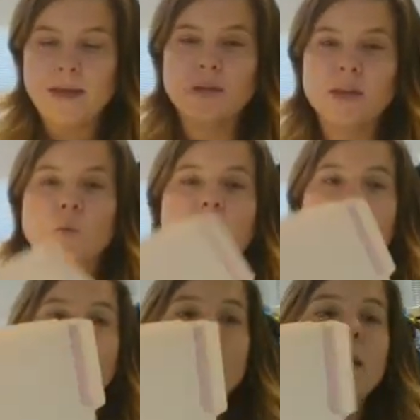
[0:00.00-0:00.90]
And then
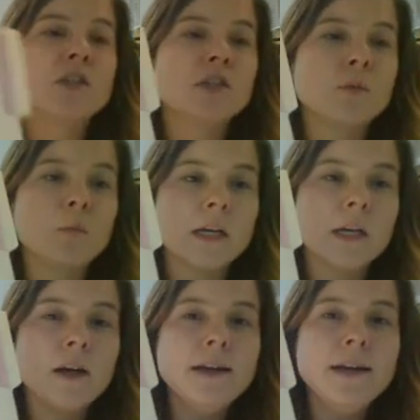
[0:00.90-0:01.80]
whatever page they're
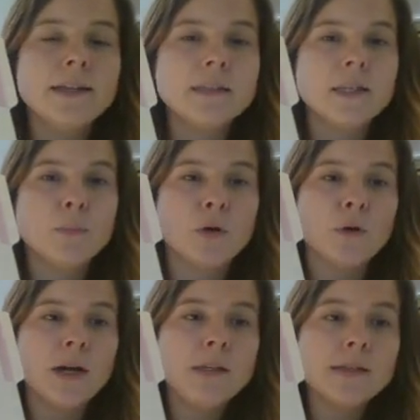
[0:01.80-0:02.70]
working on, as they
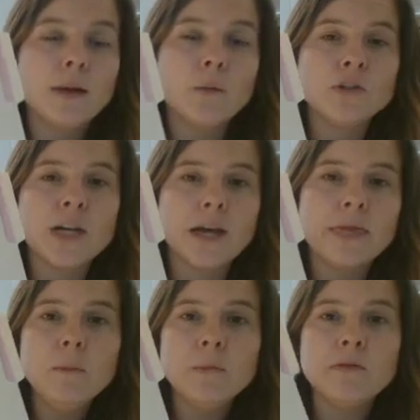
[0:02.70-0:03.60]
progress, I will check
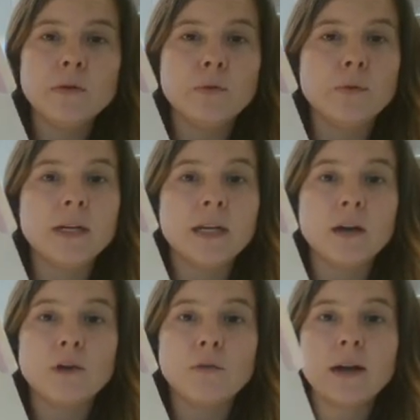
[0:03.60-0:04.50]
them. If they're reading
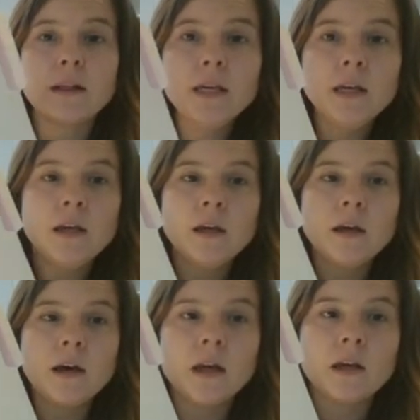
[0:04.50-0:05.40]
it correctly,
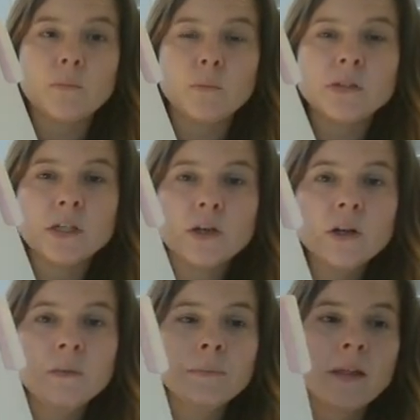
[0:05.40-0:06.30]
I'll give them a
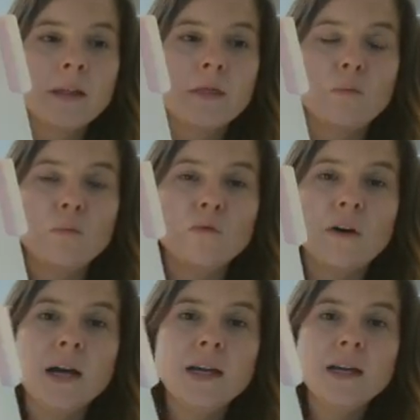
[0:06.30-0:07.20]
sticker. They'll move
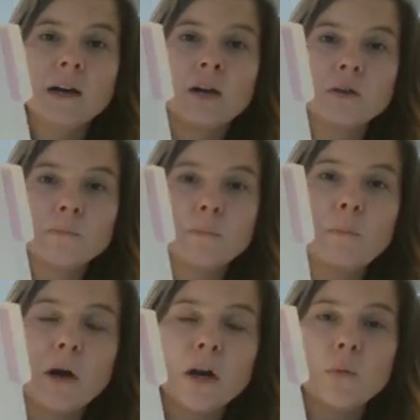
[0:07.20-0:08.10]
on, and I'll
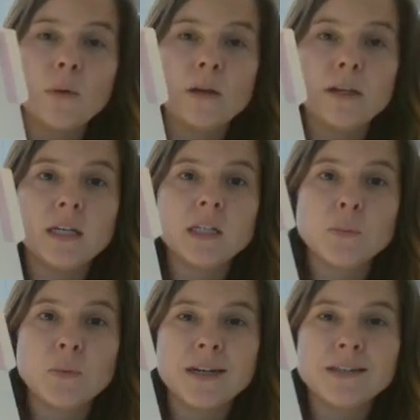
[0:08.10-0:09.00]
mark where they need
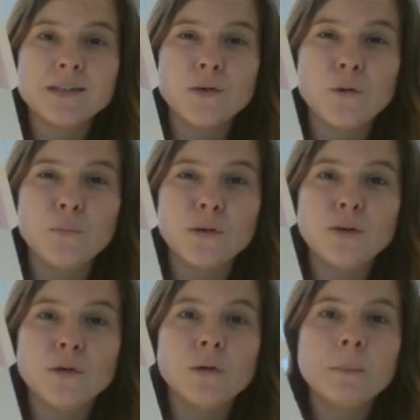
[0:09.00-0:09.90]
to practice at home
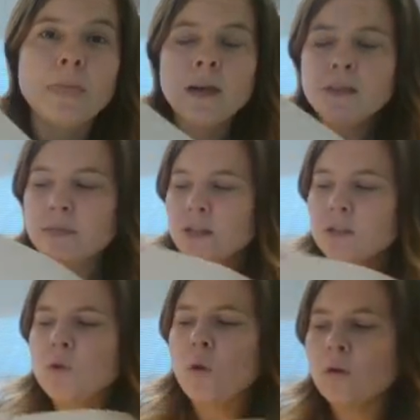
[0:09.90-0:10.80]
with you.
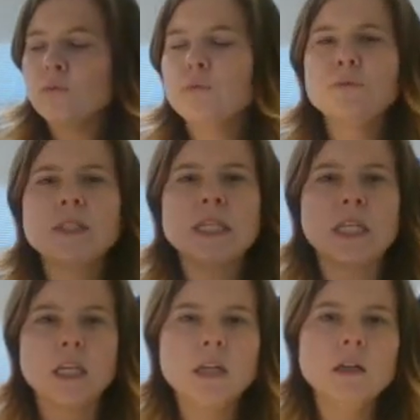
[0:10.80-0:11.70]
This whole
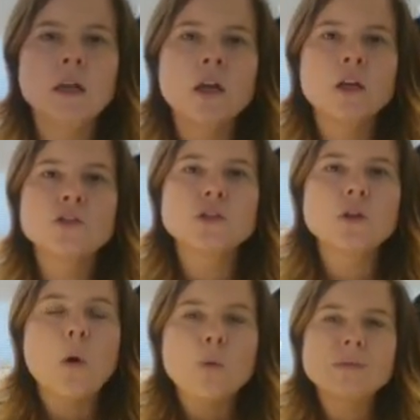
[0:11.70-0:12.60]
routine
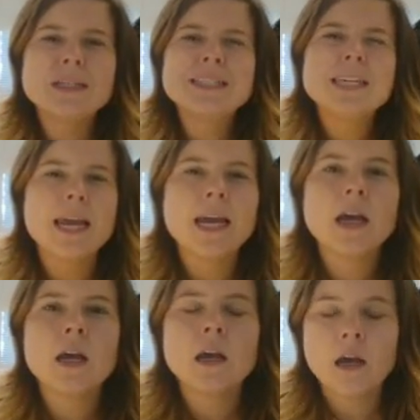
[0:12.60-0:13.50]
should only take
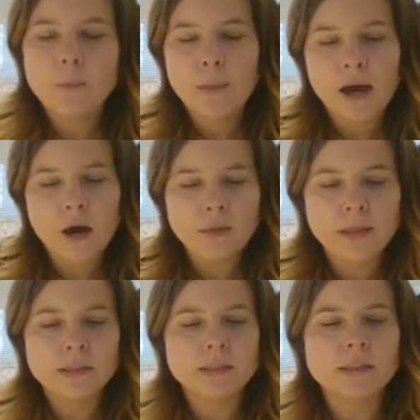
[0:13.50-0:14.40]
about,
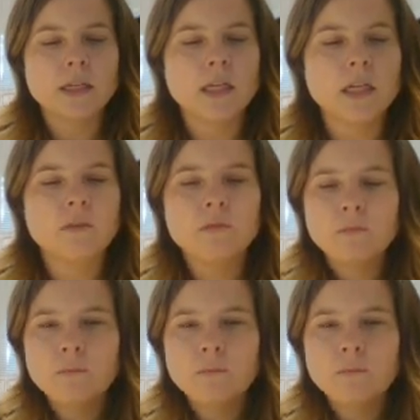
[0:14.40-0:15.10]
let's see,